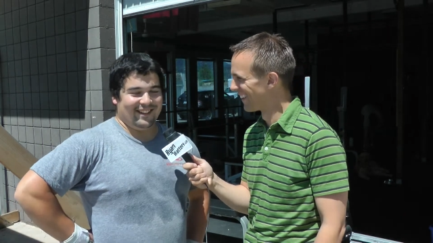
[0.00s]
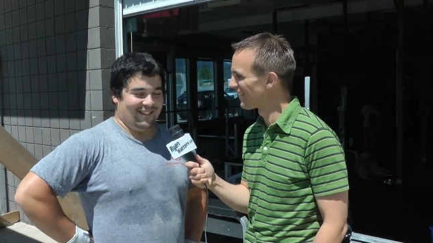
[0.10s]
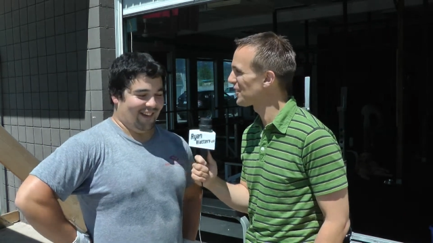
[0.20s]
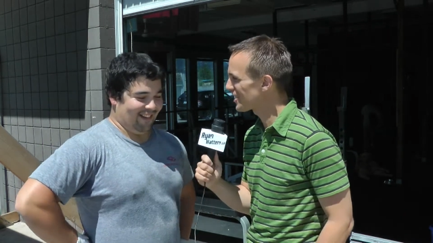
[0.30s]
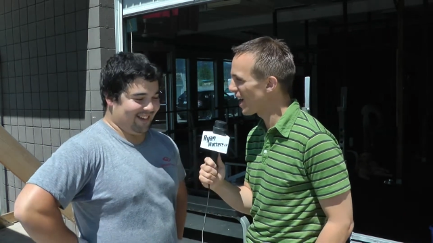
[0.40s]

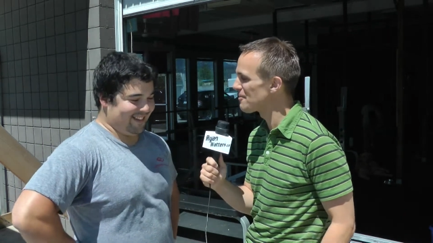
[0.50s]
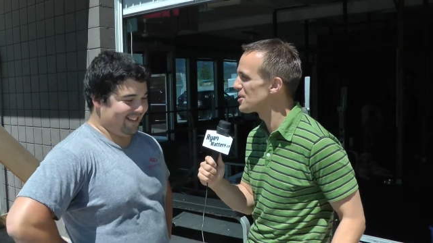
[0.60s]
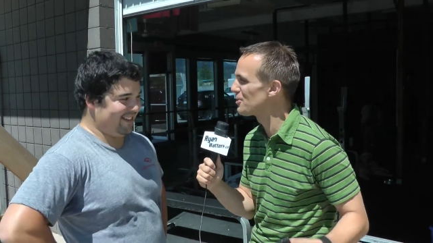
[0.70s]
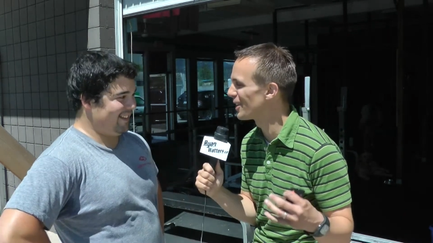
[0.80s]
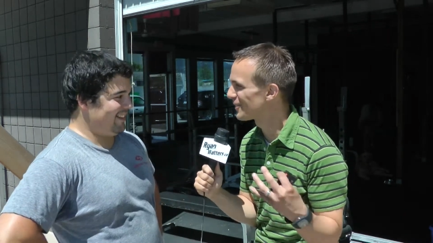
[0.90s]
Speaker 1: well, first time
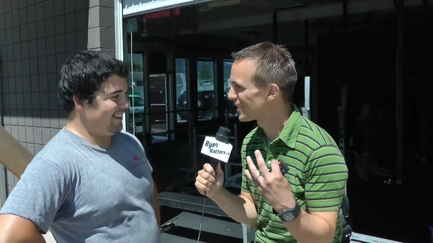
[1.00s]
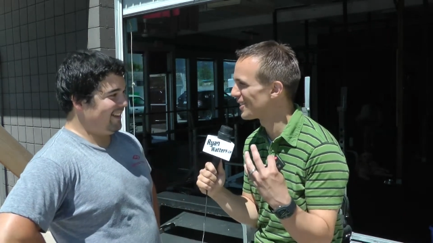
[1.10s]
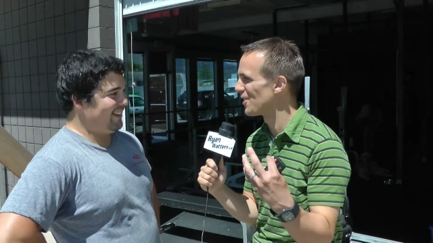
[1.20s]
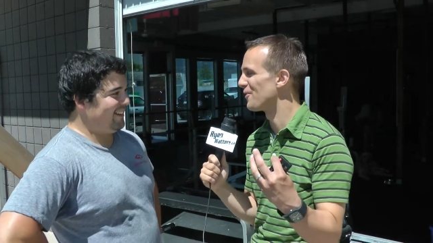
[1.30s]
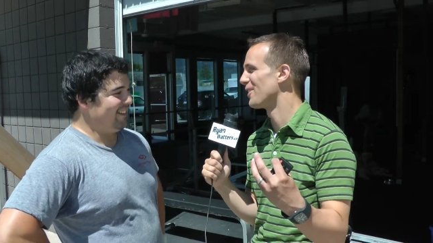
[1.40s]
when you lifted
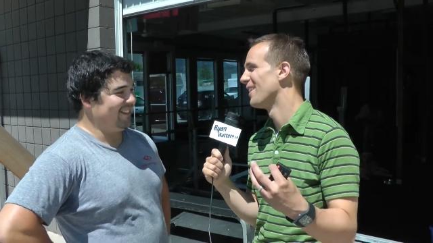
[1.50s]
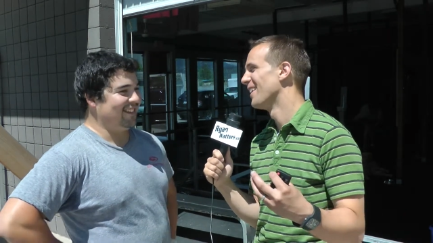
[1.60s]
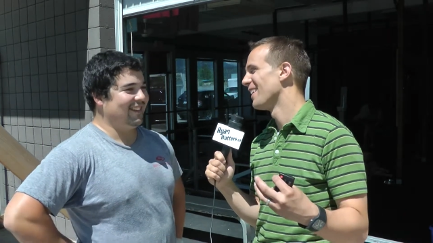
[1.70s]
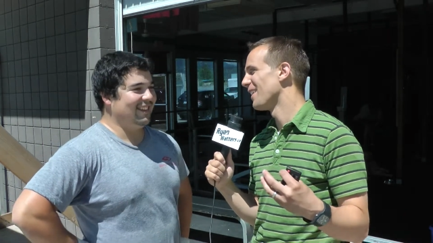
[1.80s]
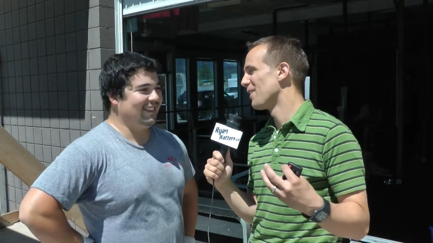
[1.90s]
it over,
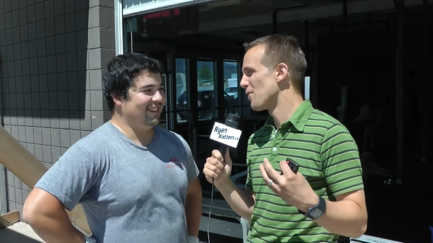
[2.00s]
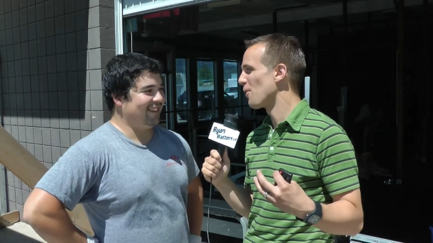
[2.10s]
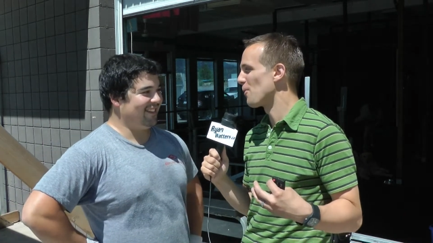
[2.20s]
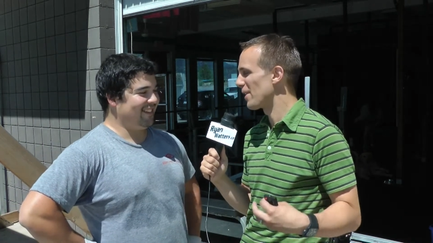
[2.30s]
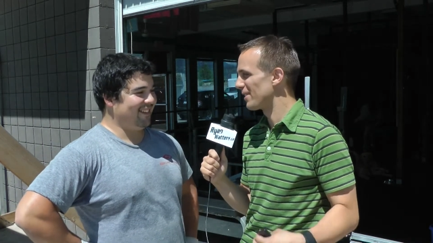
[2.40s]
uh, you
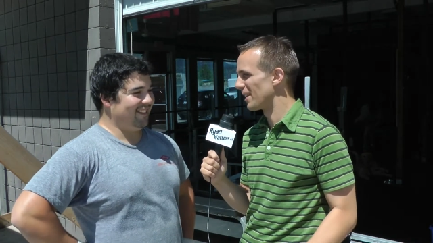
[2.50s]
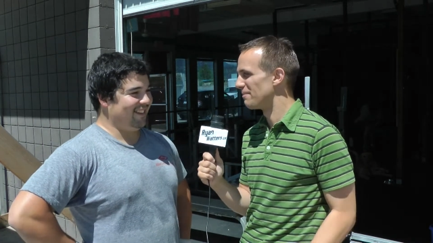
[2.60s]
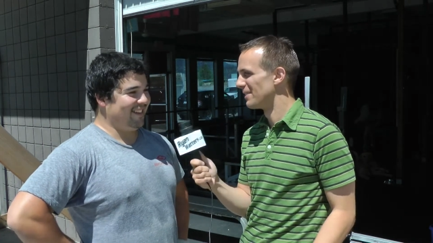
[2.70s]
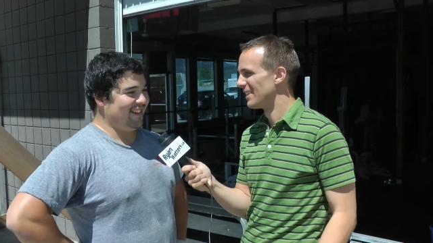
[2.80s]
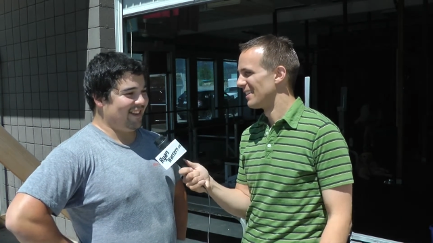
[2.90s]
outweighed
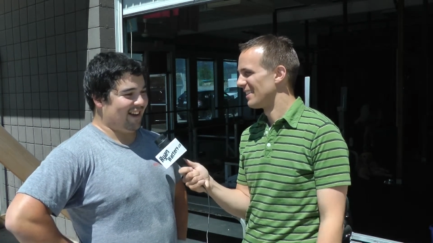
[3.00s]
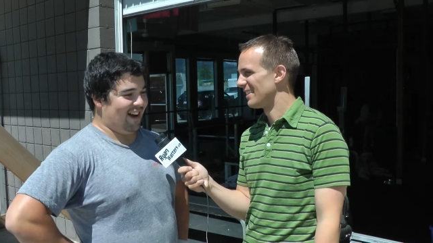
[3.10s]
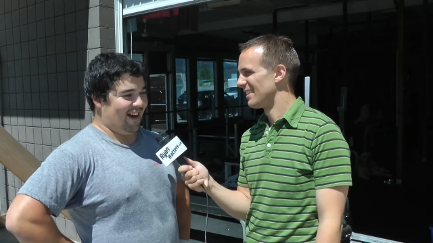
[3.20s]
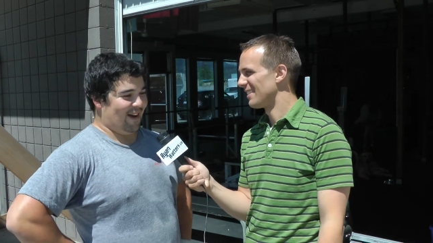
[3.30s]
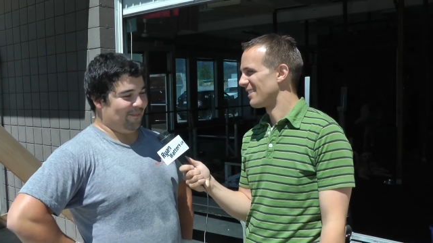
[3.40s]
them.
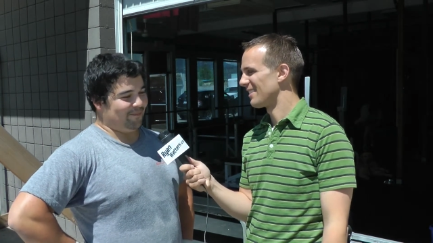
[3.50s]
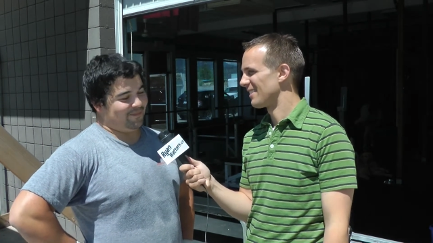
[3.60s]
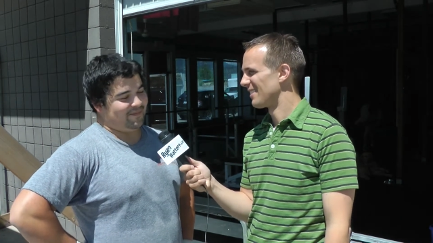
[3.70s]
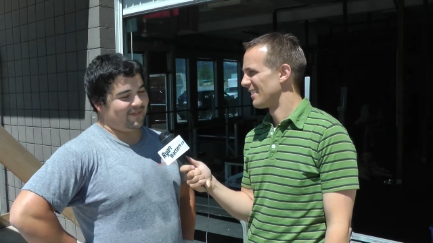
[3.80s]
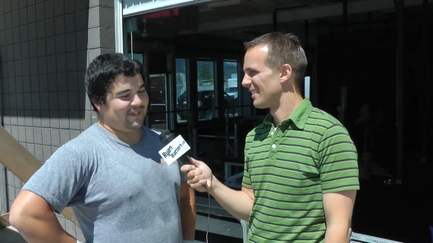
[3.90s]
Um,
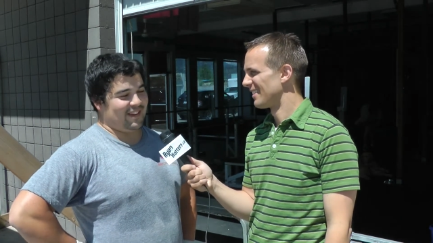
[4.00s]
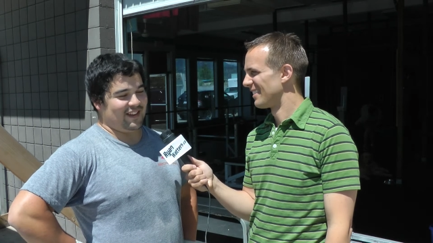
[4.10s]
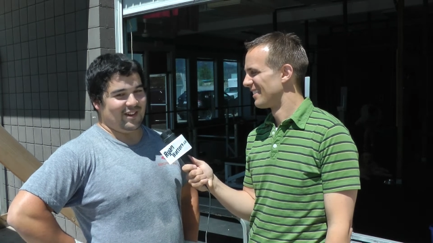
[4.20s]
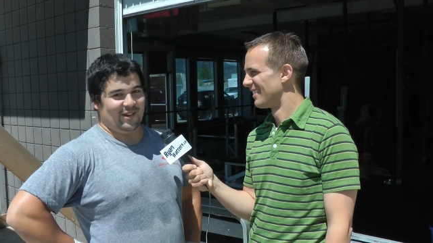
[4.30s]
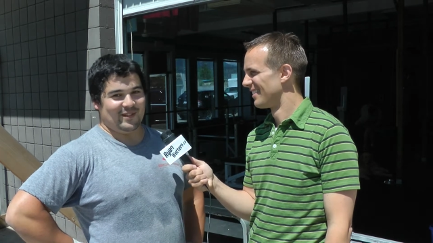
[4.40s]

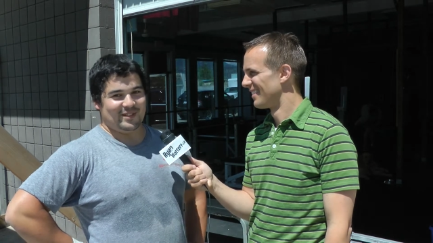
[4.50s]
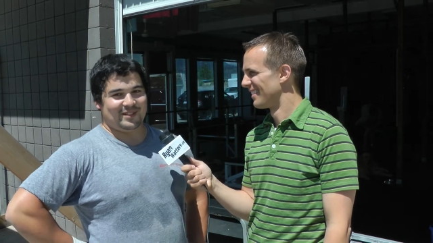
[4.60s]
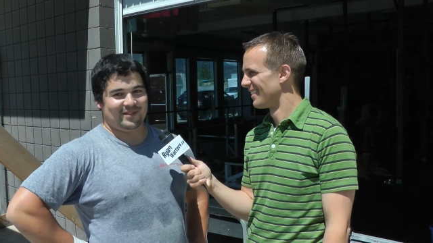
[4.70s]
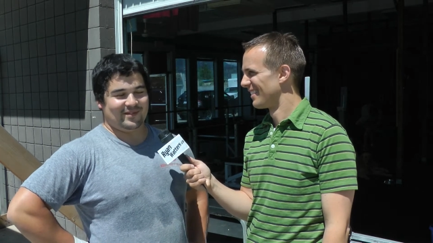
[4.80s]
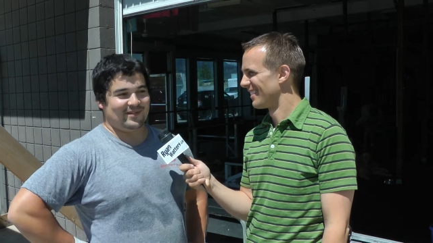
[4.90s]
you know,
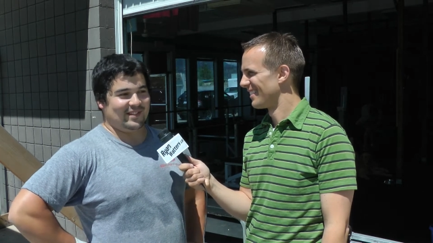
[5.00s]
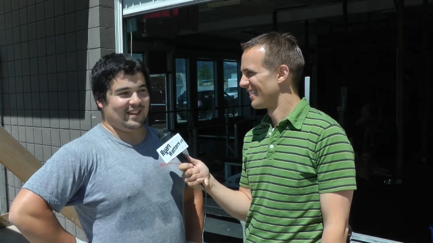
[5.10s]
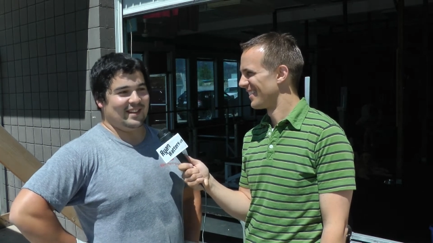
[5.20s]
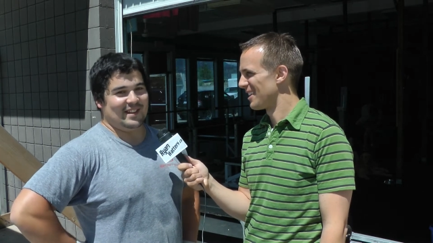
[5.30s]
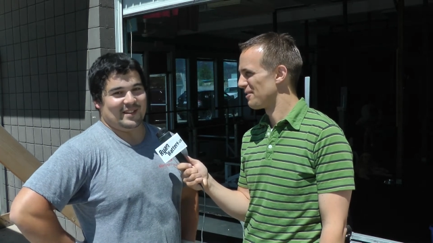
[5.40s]
just
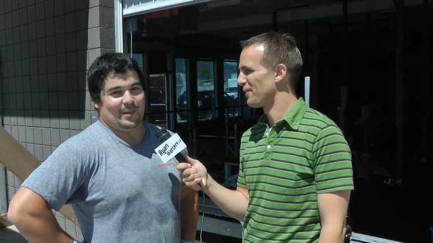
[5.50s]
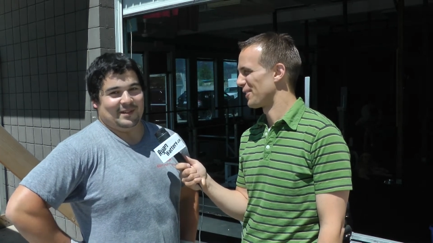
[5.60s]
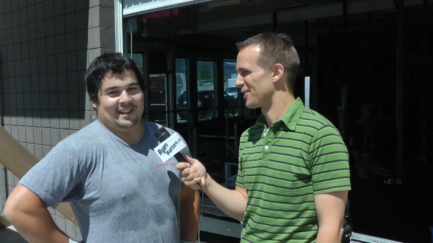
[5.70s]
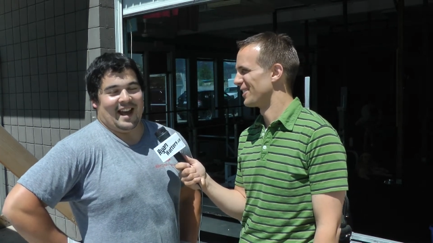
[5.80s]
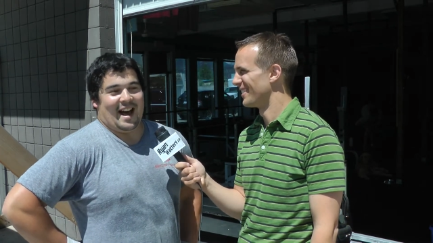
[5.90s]
it, it
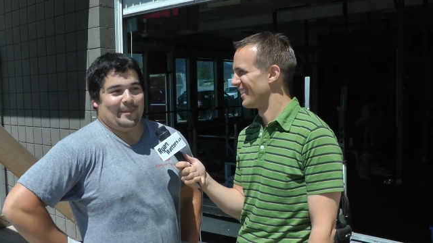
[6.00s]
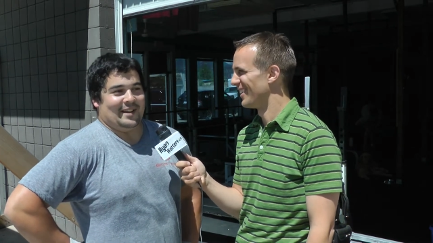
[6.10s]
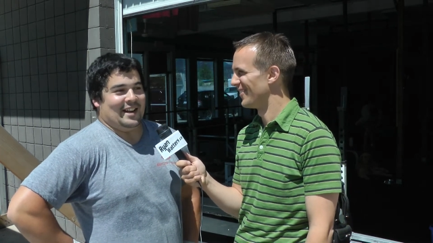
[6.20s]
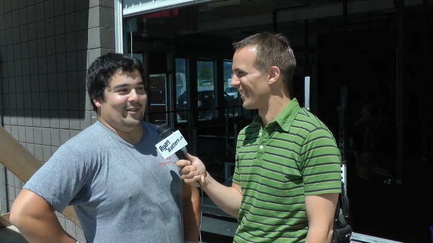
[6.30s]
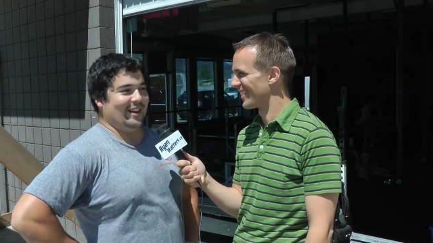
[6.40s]
was going to
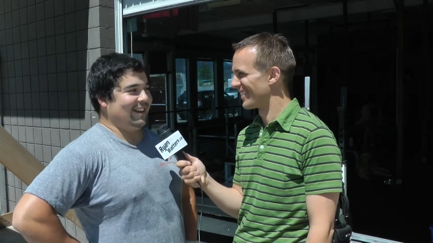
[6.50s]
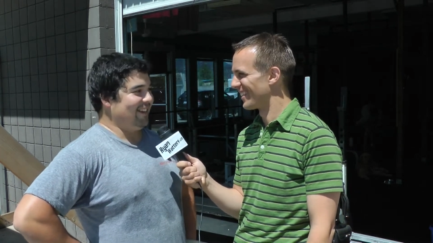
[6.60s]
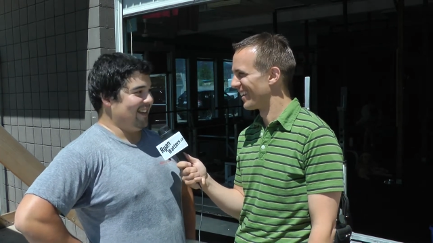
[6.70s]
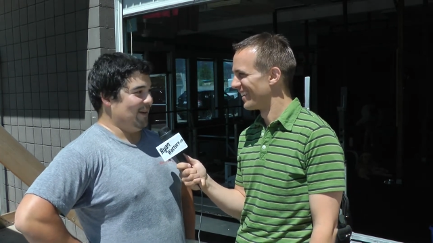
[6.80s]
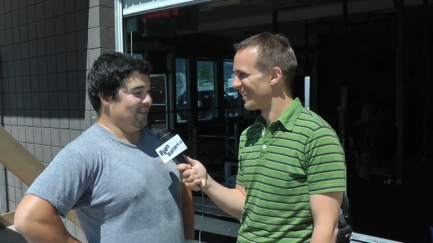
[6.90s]
happen anyway.
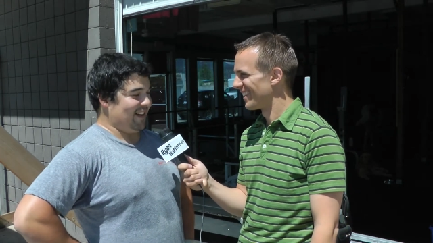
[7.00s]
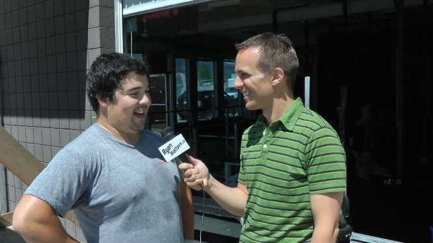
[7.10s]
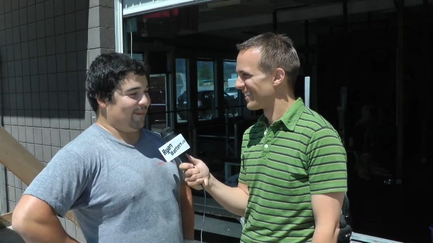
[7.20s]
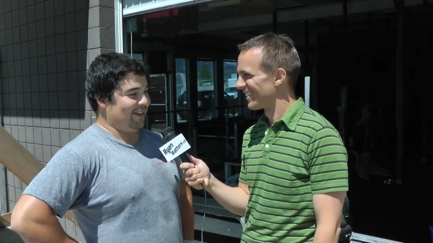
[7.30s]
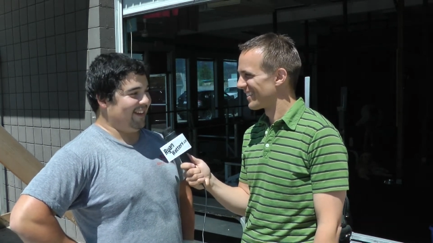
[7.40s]
yeah. It was going to happen.